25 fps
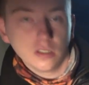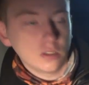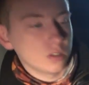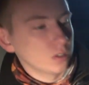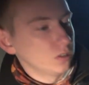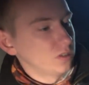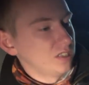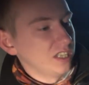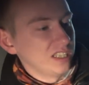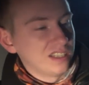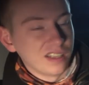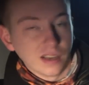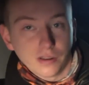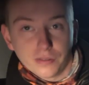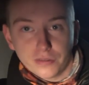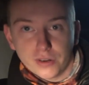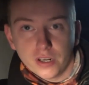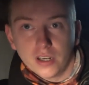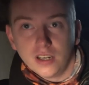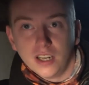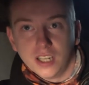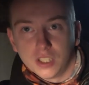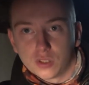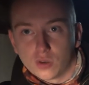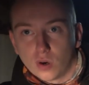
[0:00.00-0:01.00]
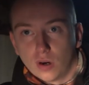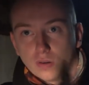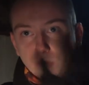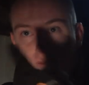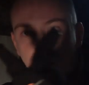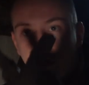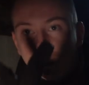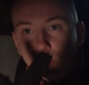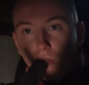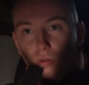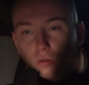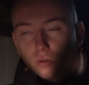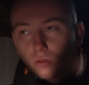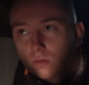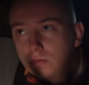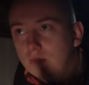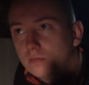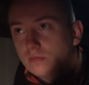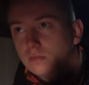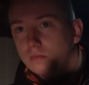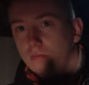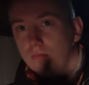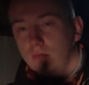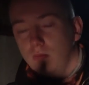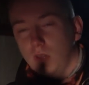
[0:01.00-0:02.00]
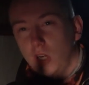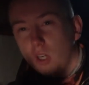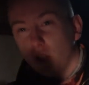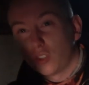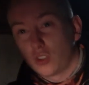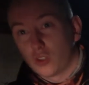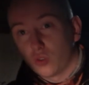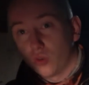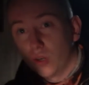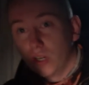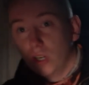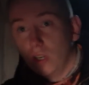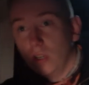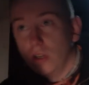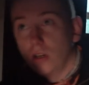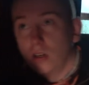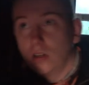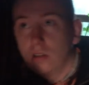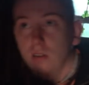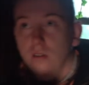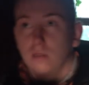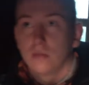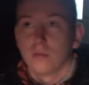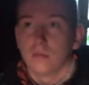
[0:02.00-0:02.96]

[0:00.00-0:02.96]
So they definitely traveled to Australia.